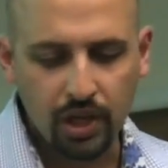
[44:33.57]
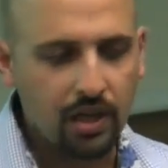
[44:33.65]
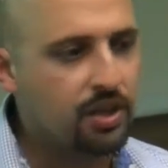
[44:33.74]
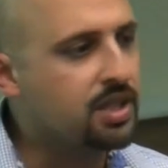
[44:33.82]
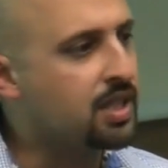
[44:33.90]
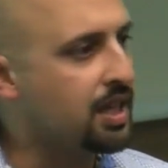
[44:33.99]
I
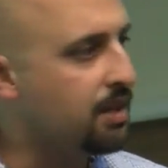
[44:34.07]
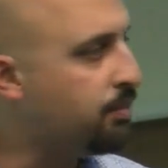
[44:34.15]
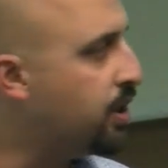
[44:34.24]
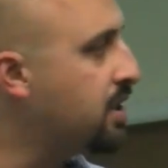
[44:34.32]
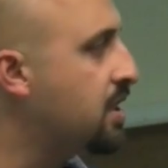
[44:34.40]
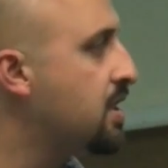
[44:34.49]
looked at it and
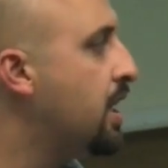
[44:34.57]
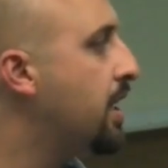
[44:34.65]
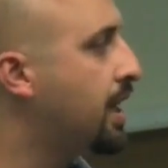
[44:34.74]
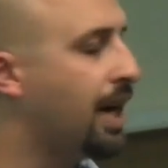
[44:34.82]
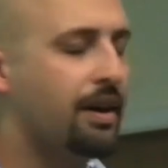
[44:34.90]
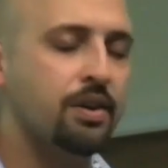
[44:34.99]
put it to the side
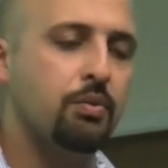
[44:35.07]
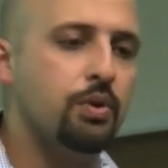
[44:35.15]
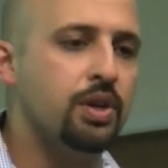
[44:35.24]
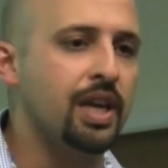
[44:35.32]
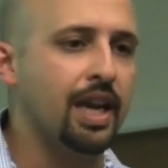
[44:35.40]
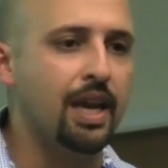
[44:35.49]
and carried on
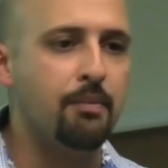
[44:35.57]
working.